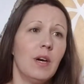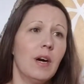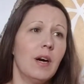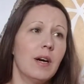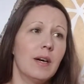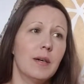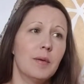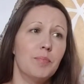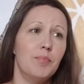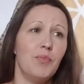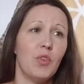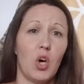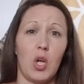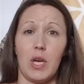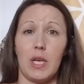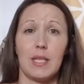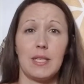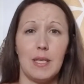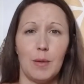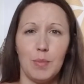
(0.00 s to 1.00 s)
um, not
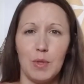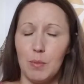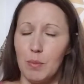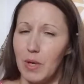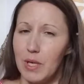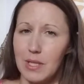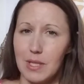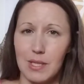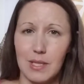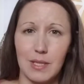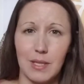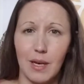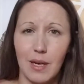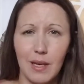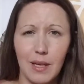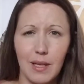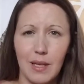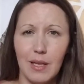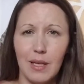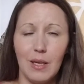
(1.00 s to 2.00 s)
accepted by
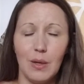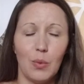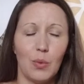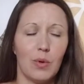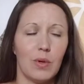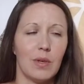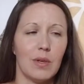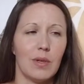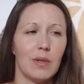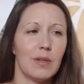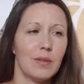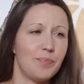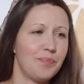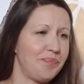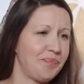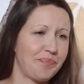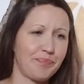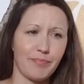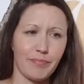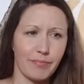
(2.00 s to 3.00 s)
society or
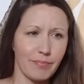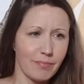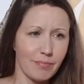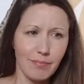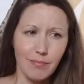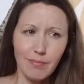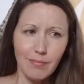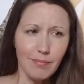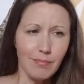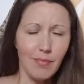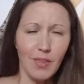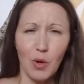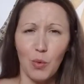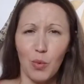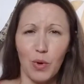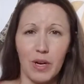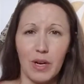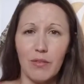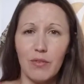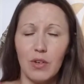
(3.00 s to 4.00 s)

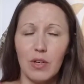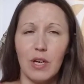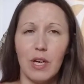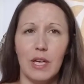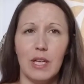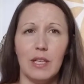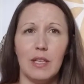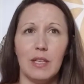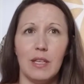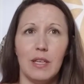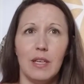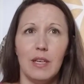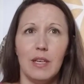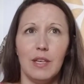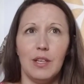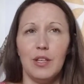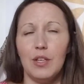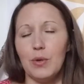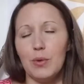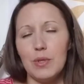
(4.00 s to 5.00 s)
whatever. And,
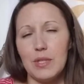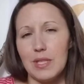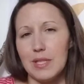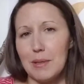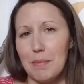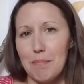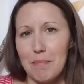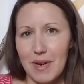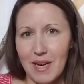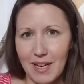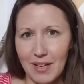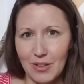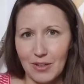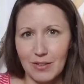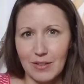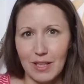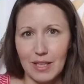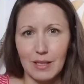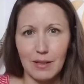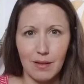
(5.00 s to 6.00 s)
you know, it doesn't matter.
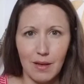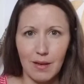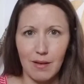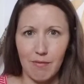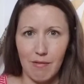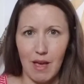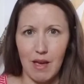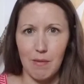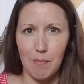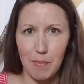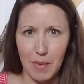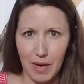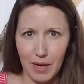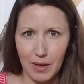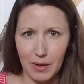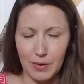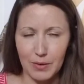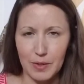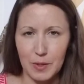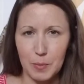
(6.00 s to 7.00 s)
Like, none of that
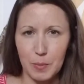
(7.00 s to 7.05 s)
matters